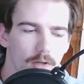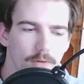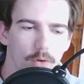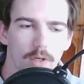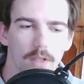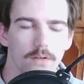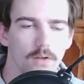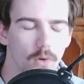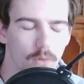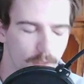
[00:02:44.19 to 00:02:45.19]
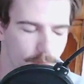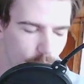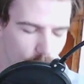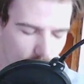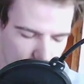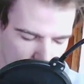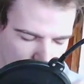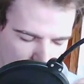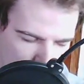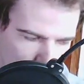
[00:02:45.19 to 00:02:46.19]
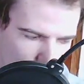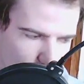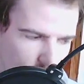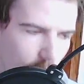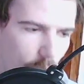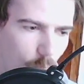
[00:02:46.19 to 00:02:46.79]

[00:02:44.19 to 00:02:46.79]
If you're an adult